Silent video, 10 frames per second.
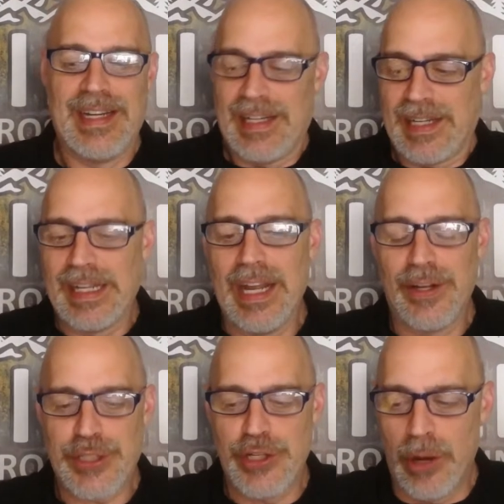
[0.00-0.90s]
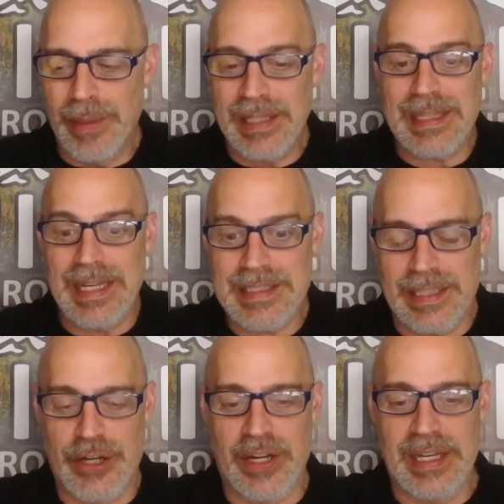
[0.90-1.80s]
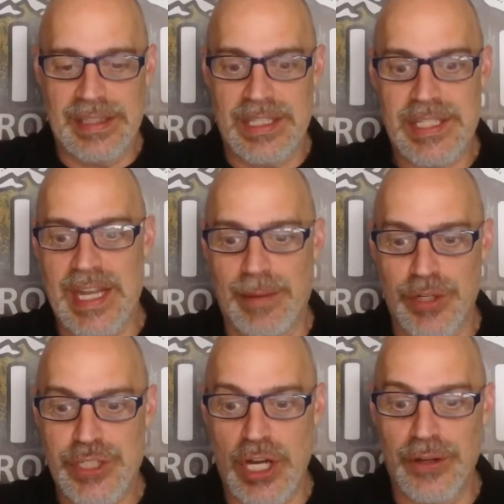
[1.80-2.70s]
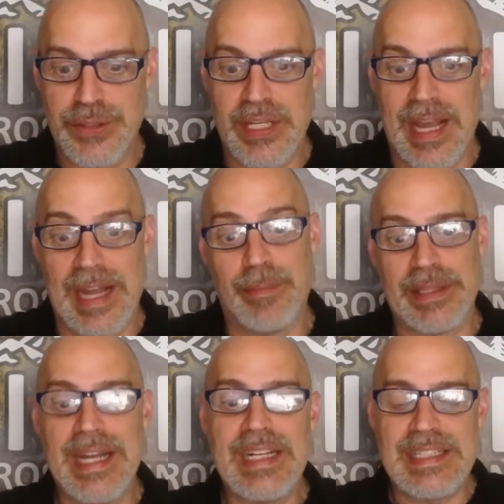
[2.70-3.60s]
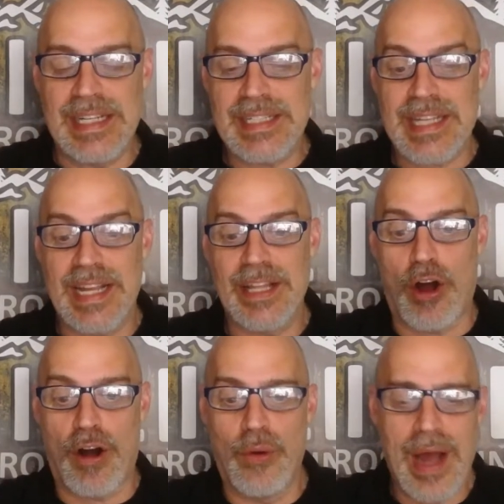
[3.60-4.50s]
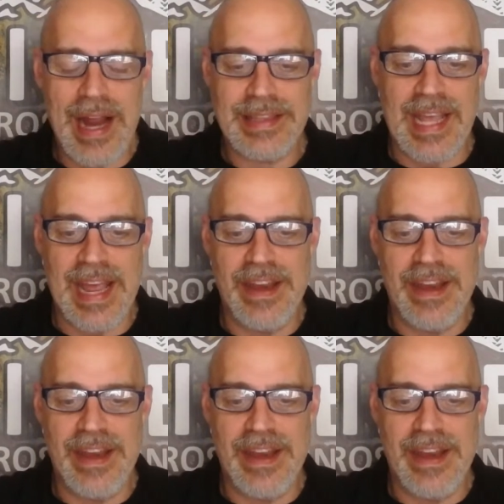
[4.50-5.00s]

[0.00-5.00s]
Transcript: So nobody thinks that they're going to get the same results. But then he did say the ROI at the end